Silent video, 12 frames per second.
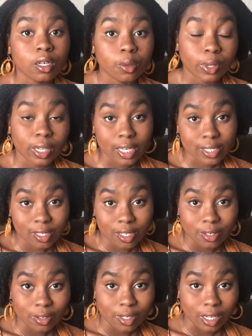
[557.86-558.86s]
Well, that's
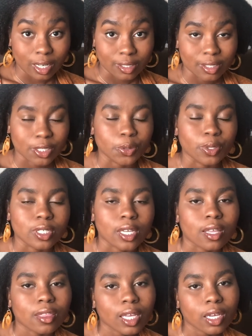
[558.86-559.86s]
it, you guys. I just want to
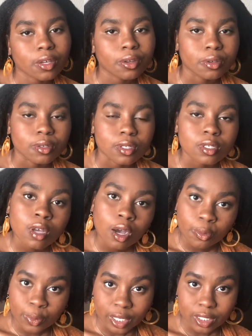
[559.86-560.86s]
say thank you
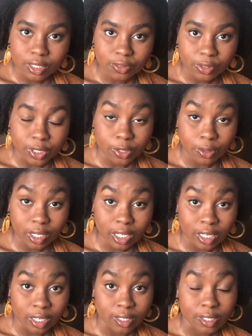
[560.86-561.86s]
so much for tuning
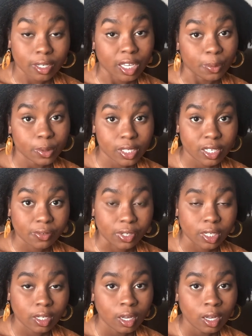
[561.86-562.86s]
in to Cable
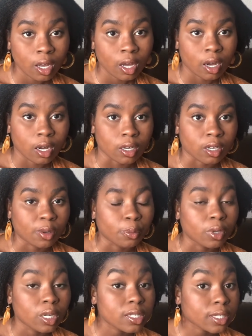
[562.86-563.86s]
TV.
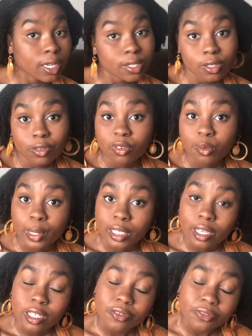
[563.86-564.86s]
Stay tuned for my
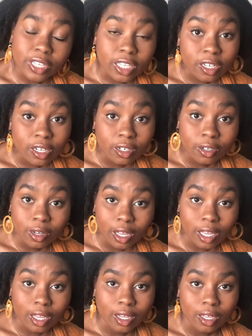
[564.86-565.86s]
next video,
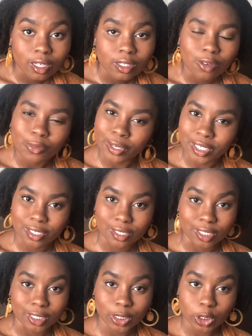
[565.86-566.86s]
and
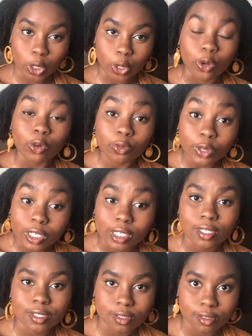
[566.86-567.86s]
don't
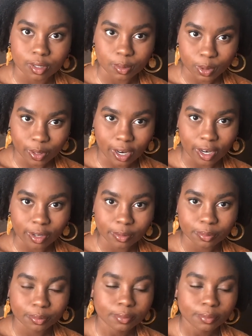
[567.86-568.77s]
forget to subscribe.